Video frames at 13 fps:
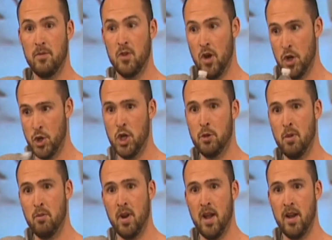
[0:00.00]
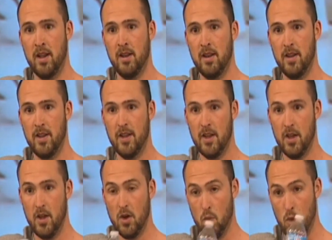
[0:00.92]
that I shouldn't have been playing in,
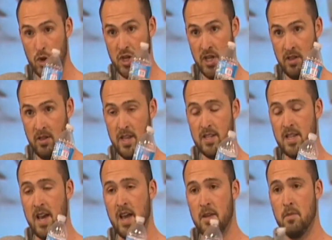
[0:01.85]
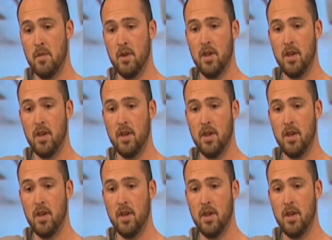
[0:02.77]
watching this game,